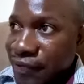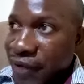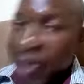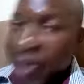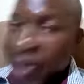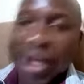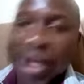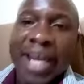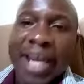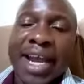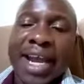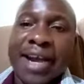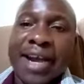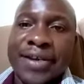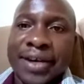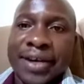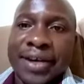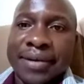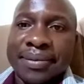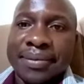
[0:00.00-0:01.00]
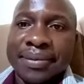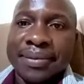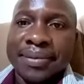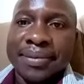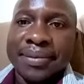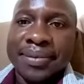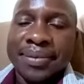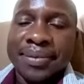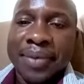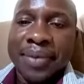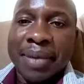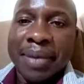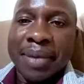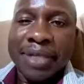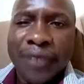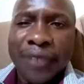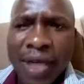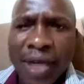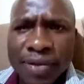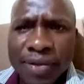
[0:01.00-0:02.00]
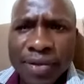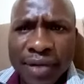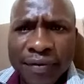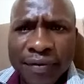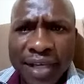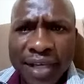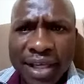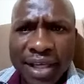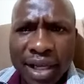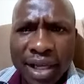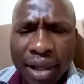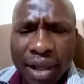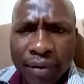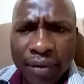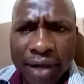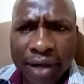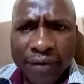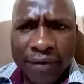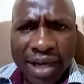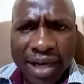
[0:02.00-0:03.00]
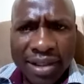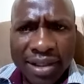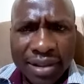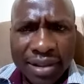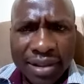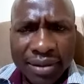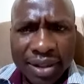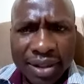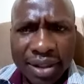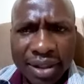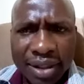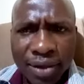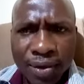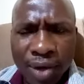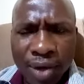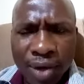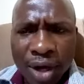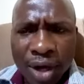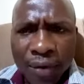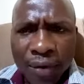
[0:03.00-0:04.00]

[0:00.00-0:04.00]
okay, 100. But for us, we are feeling, yeah, we have learned something new.